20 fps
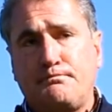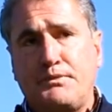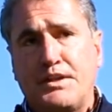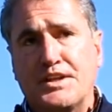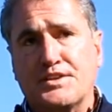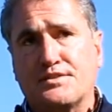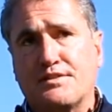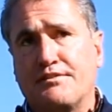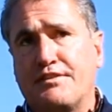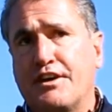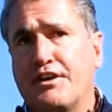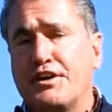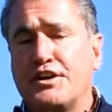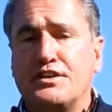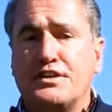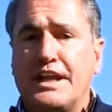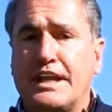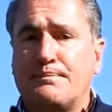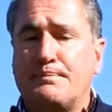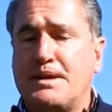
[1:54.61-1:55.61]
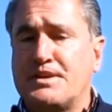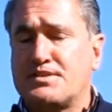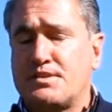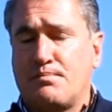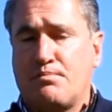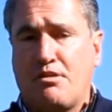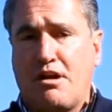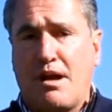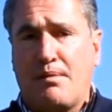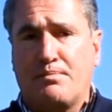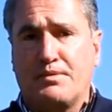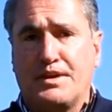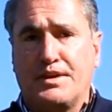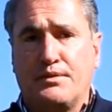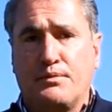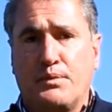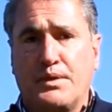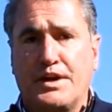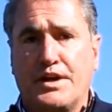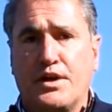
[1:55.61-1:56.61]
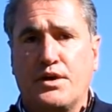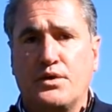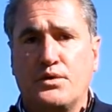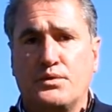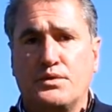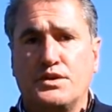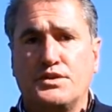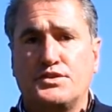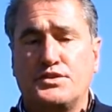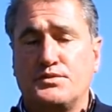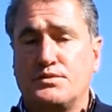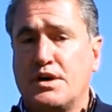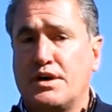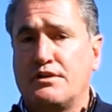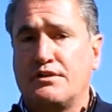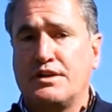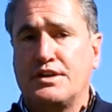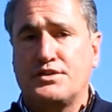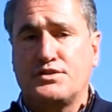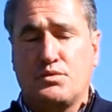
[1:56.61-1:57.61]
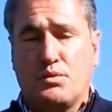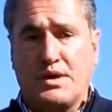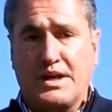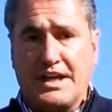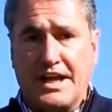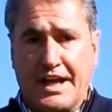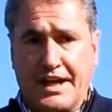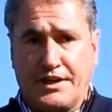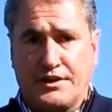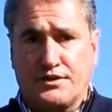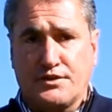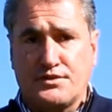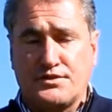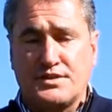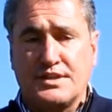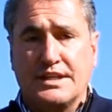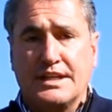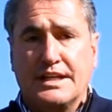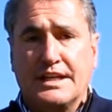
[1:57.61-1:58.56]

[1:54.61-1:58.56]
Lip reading: It's a very unique piece of property. We own 220 acres